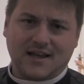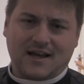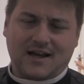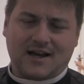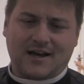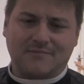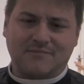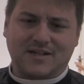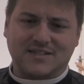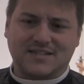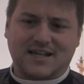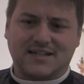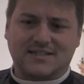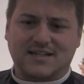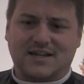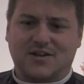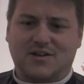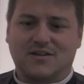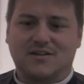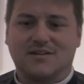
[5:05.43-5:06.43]
Um, as I
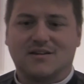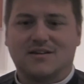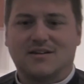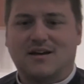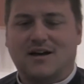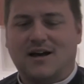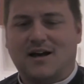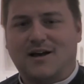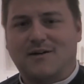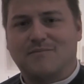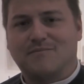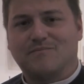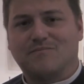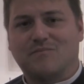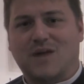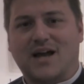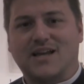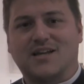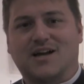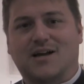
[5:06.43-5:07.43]
tell um,
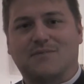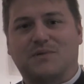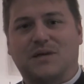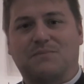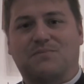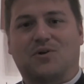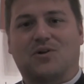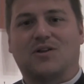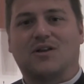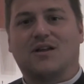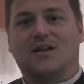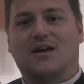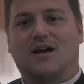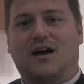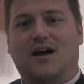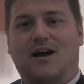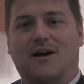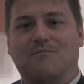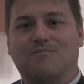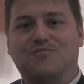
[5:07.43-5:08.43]
my young people,
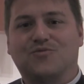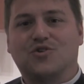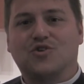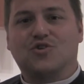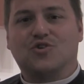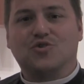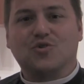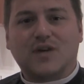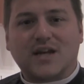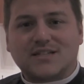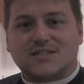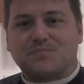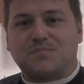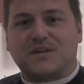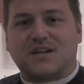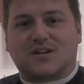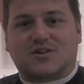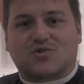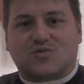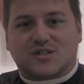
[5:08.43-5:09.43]
um, you get to
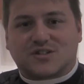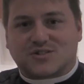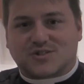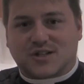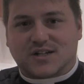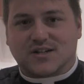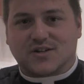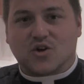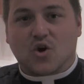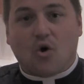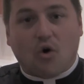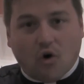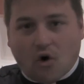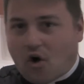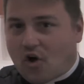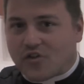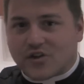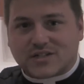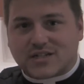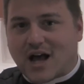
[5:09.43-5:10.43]
be a Christian
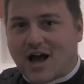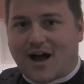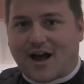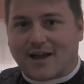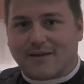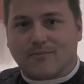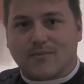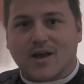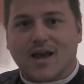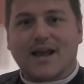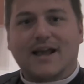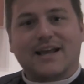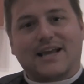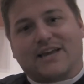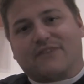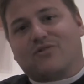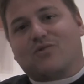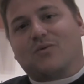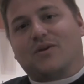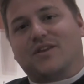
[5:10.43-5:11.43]
all the time,
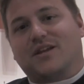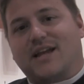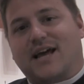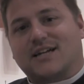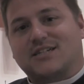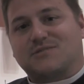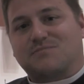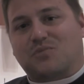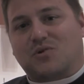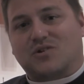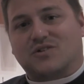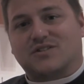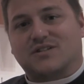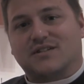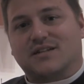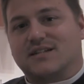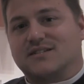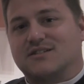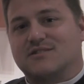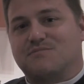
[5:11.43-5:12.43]
even when the next
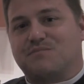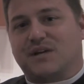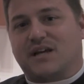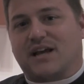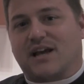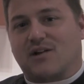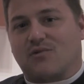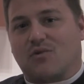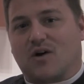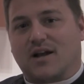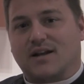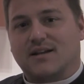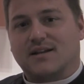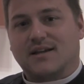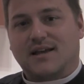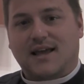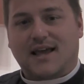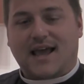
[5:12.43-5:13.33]
person isn't being one.